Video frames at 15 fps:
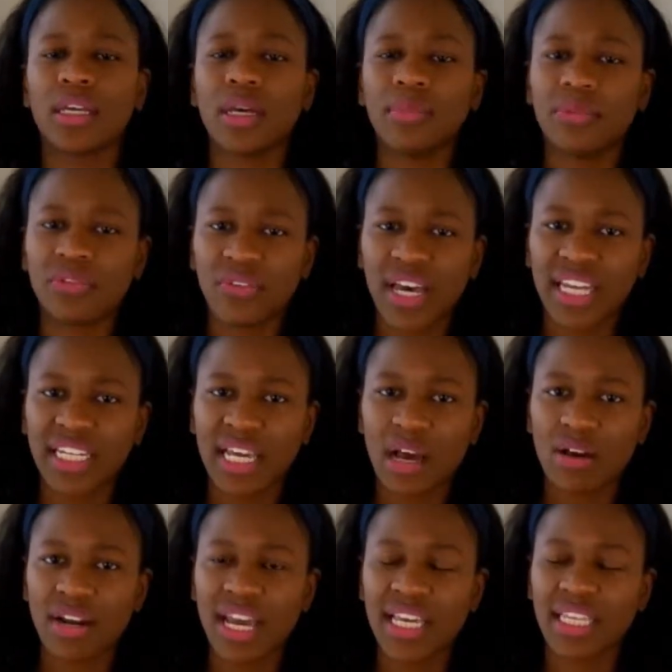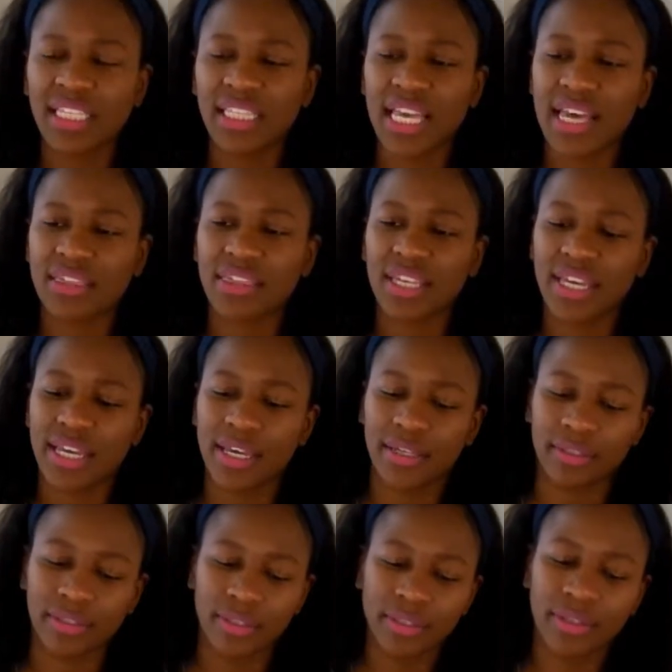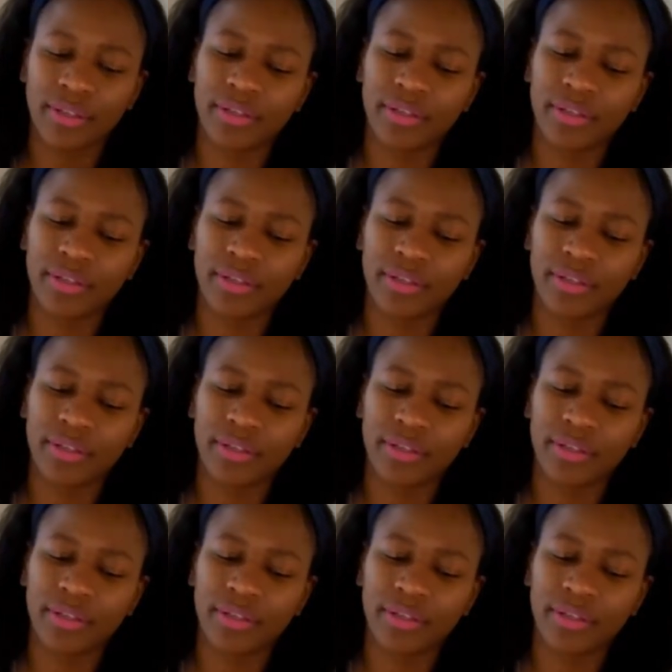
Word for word: Come to find out, I get that thing.